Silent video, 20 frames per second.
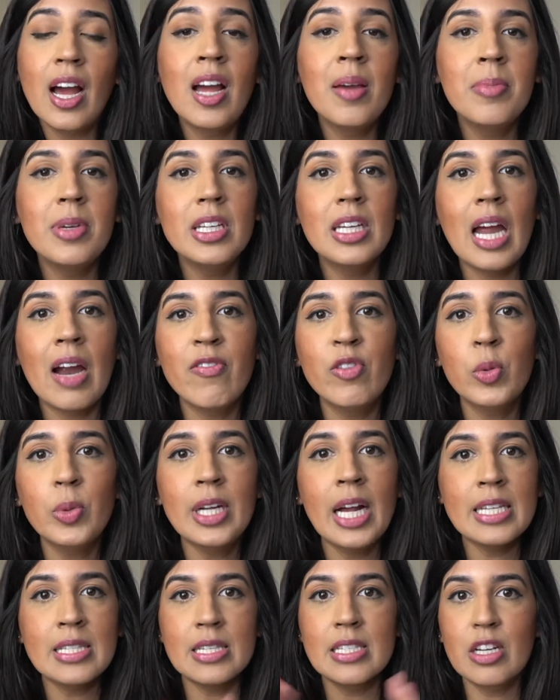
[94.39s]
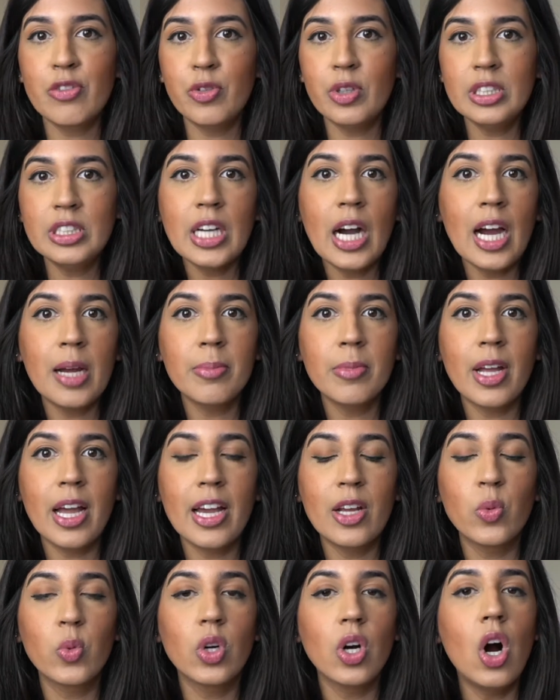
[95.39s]
I mean, everyone has a different
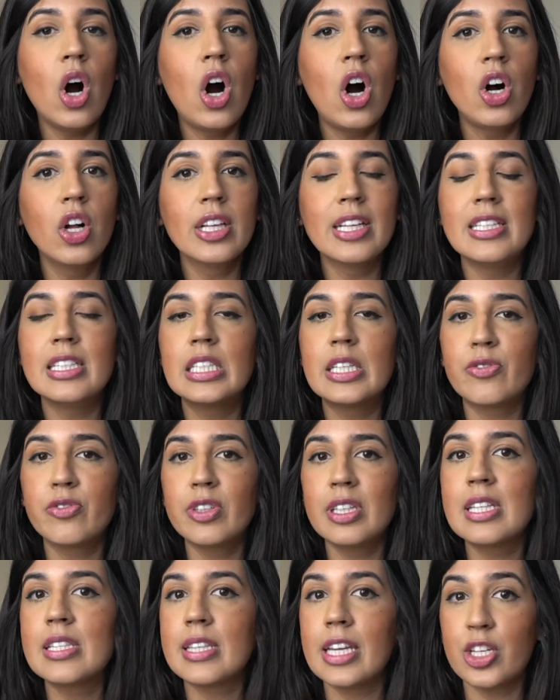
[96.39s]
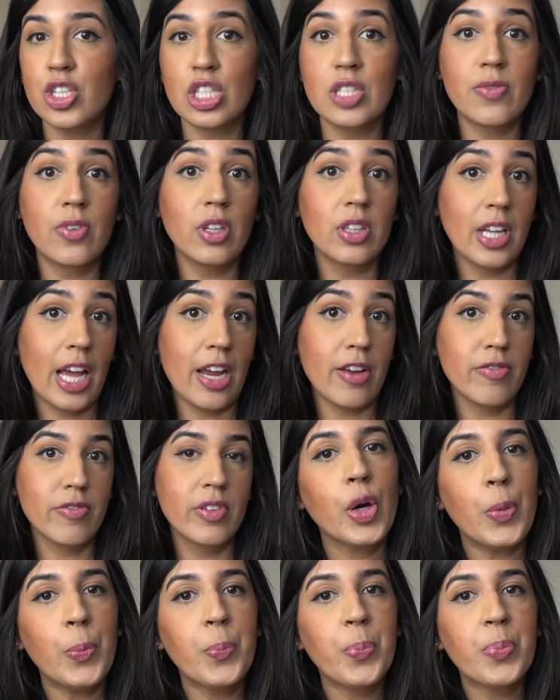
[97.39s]
timeline. We're all in different stages of our
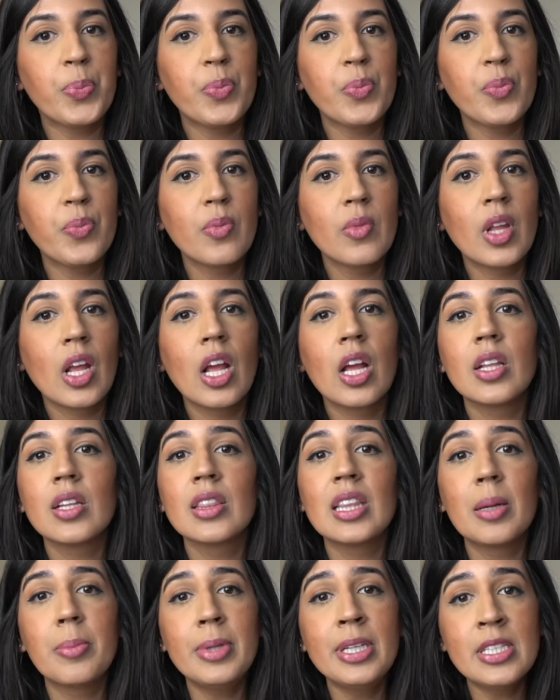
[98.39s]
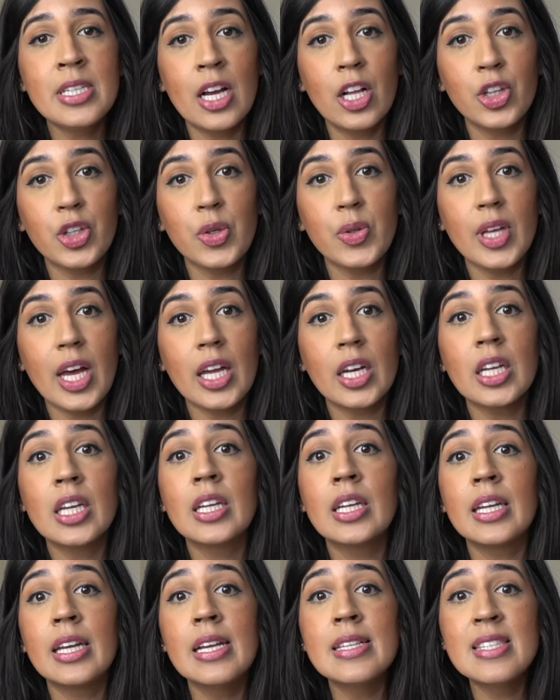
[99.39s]
life let me tell you that
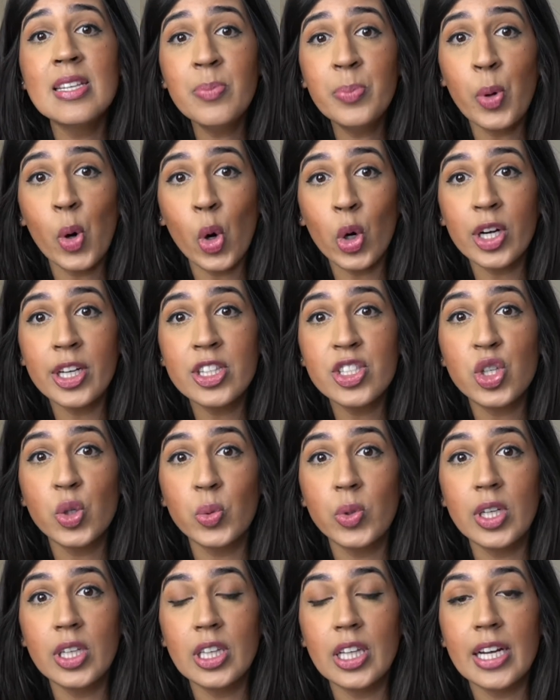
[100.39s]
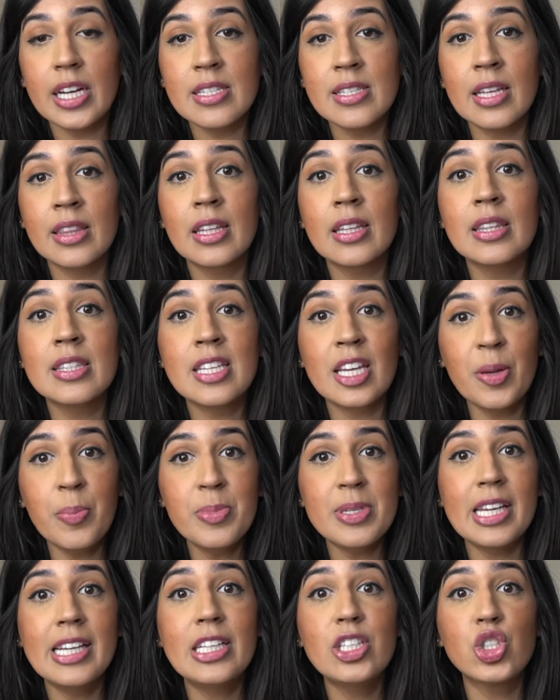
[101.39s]
it is important to realize that the
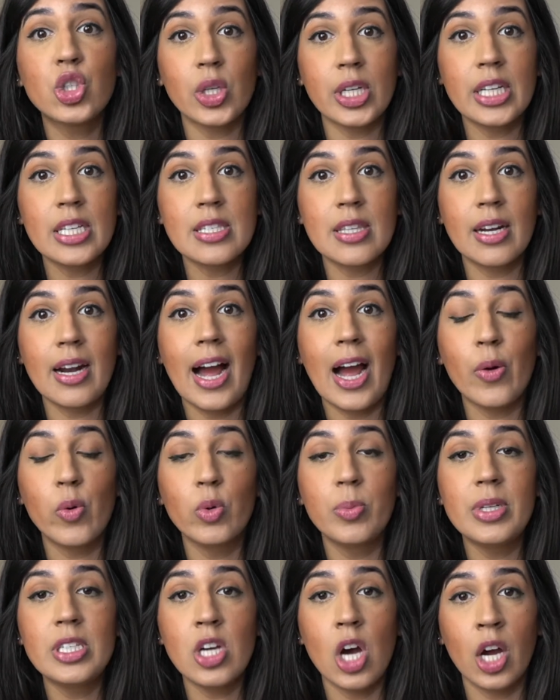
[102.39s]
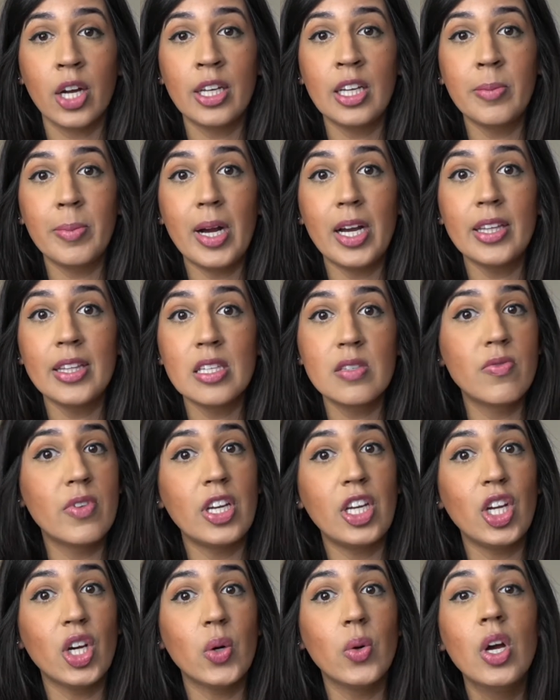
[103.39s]
tips and tricks that I will be talking about in this
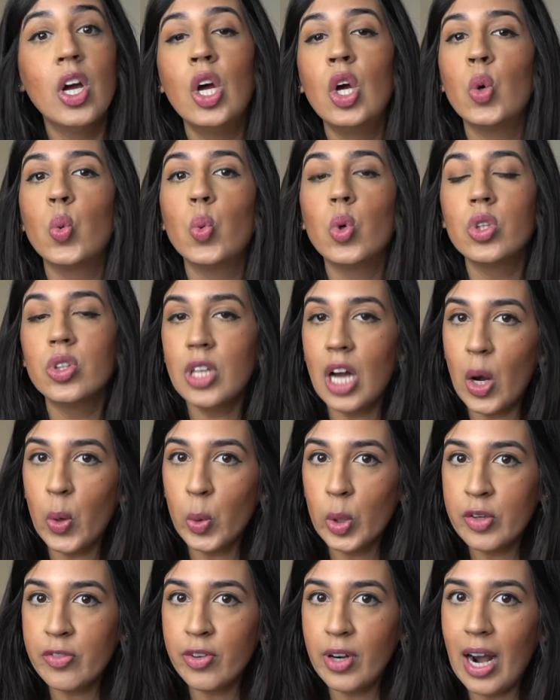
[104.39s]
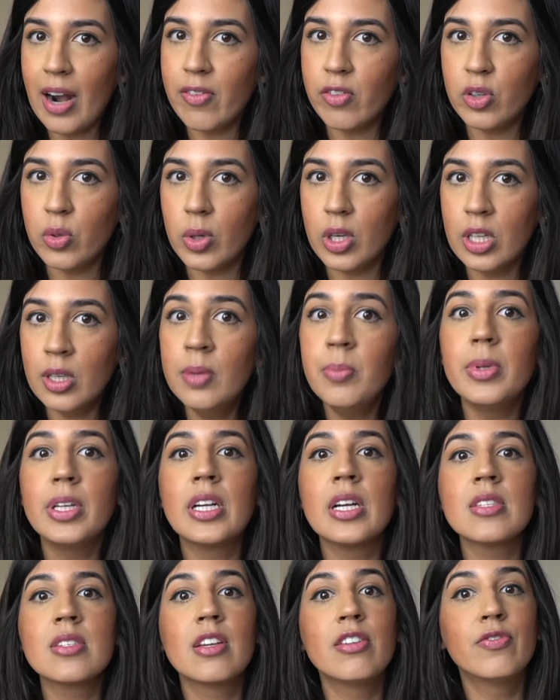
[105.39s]
video will not work for everyone
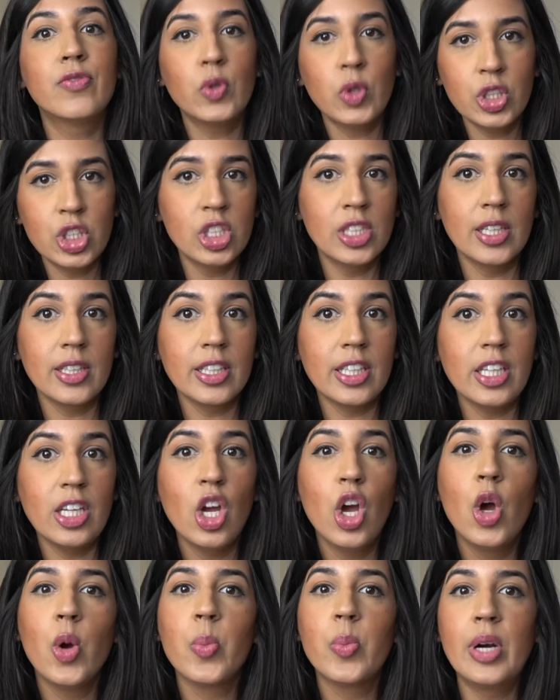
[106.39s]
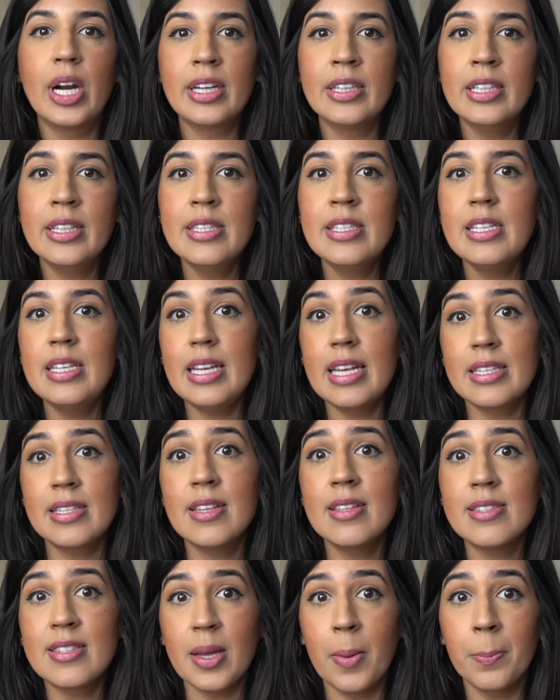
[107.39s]
because unfortunately, pregnancy
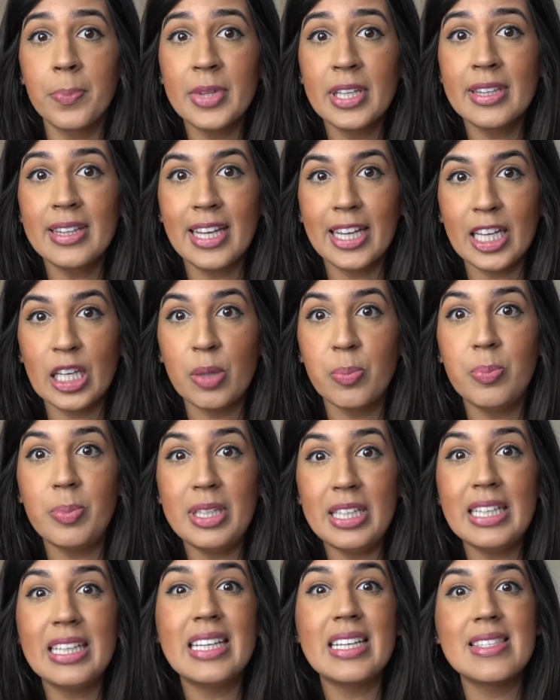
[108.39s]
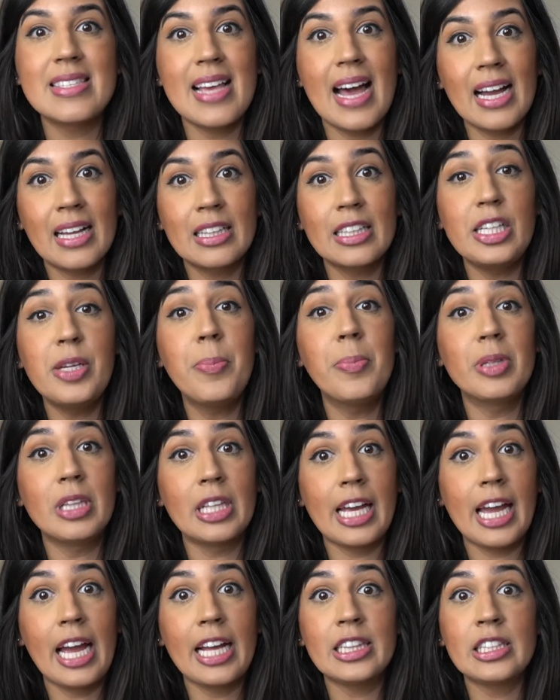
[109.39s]
isn't something that can be exactly
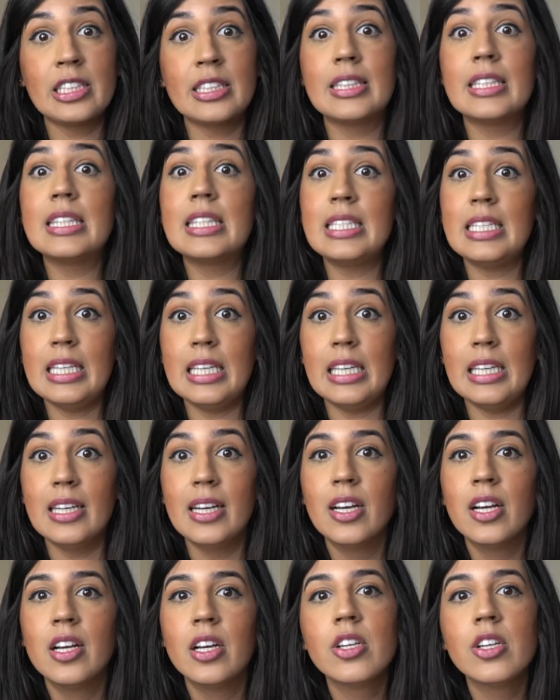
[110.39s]
planned to the T.